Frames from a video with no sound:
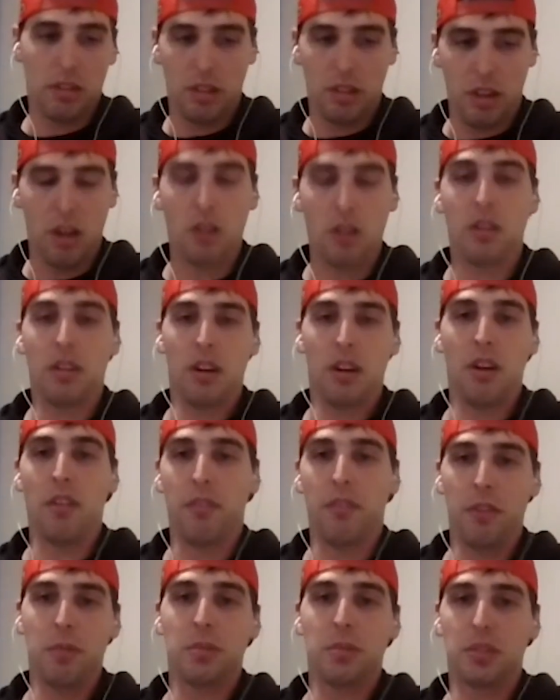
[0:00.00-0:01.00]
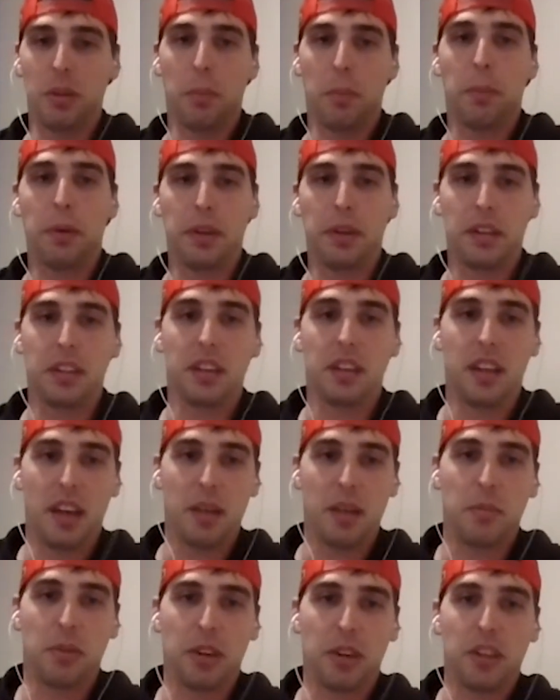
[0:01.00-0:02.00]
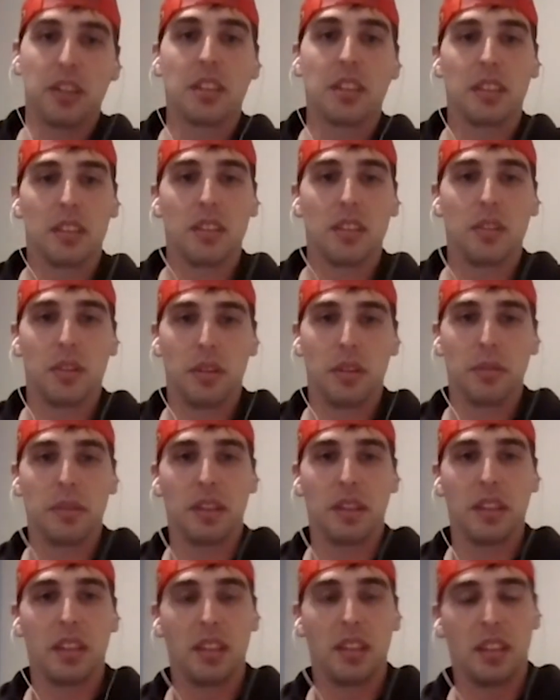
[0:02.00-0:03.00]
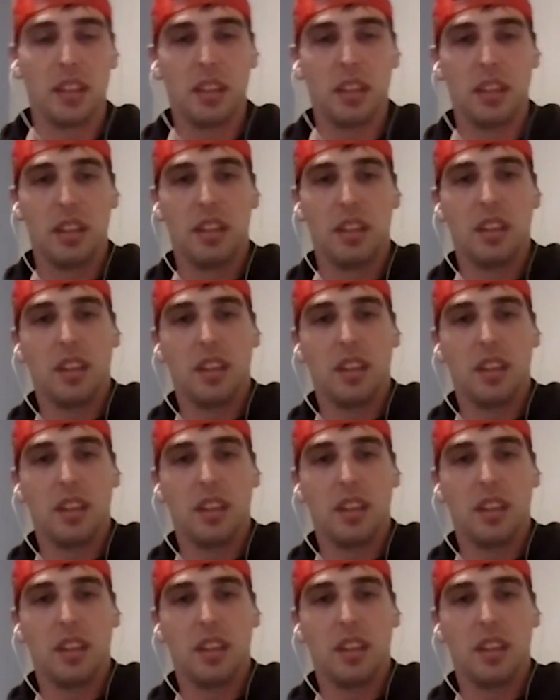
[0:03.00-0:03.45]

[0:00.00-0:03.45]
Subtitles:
Hunter Freeman is going to put in the damn work. You know what I mean?